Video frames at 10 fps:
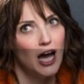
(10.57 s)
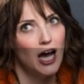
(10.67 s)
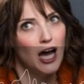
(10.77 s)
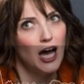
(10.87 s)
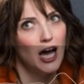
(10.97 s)

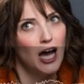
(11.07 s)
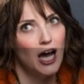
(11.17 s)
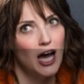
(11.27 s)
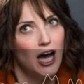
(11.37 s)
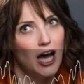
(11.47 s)
And
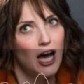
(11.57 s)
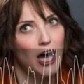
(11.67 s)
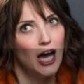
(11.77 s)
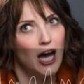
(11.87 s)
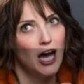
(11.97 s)
if you're new,
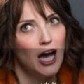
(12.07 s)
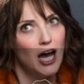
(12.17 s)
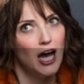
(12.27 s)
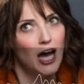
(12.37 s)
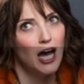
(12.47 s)
welcome to
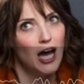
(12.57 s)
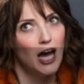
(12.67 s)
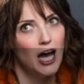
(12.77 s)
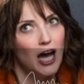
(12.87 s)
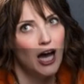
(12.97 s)
my
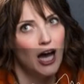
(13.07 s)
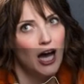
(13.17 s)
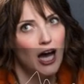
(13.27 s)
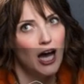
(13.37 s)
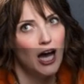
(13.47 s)
podcast where I talk
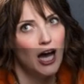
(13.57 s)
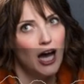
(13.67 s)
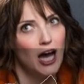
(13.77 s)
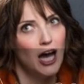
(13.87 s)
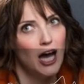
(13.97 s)
about what's
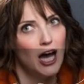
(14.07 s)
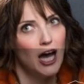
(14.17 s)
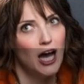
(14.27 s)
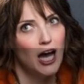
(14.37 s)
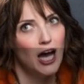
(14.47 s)
going
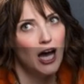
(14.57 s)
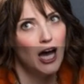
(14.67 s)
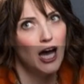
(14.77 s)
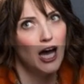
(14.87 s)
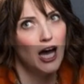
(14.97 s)
on
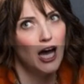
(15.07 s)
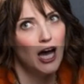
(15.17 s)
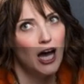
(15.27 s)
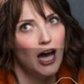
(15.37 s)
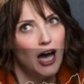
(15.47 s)

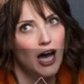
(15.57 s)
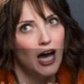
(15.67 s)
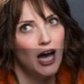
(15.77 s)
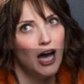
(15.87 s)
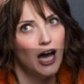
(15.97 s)
in my
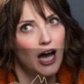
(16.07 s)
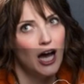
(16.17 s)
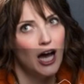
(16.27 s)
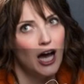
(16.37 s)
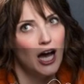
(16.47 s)
life, in
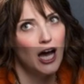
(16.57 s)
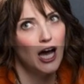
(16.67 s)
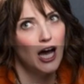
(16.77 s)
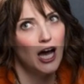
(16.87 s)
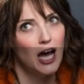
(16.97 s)
the world,
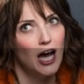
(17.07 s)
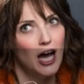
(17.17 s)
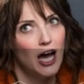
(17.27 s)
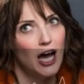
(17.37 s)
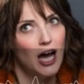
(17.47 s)

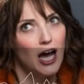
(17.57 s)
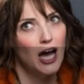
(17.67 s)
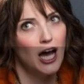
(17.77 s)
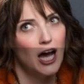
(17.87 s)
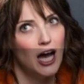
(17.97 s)
and in my head
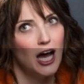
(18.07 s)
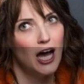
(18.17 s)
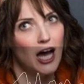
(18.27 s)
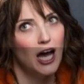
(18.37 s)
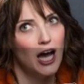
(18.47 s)

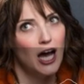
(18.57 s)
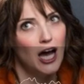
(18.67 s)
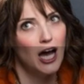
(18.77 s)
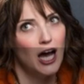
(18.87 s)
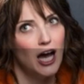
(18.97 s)
every
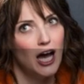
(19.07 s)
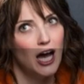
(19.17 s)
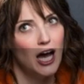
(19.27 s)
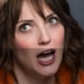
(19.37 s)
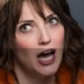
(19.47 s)
week.
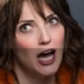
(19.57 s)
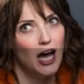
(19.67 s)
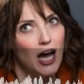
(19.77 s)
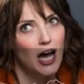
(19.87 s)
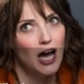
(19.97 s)

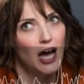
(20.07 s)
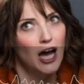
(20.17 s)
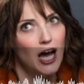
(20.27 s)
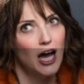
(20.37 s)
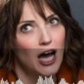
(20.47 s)
This week's
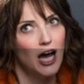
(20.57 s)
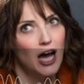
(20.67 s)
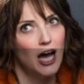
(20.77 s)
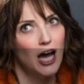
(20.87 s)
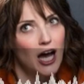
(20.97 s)
episode is
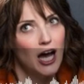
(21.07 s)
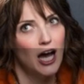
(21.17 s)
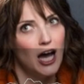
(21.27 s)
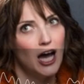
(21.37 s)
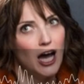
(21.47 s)
called
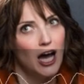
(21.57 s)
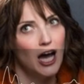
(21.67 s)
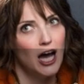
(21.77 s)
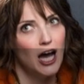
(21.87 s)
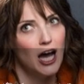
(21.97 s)

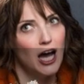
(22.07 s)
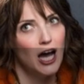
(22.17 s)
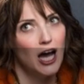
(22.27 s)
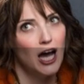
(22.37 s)
Strangers.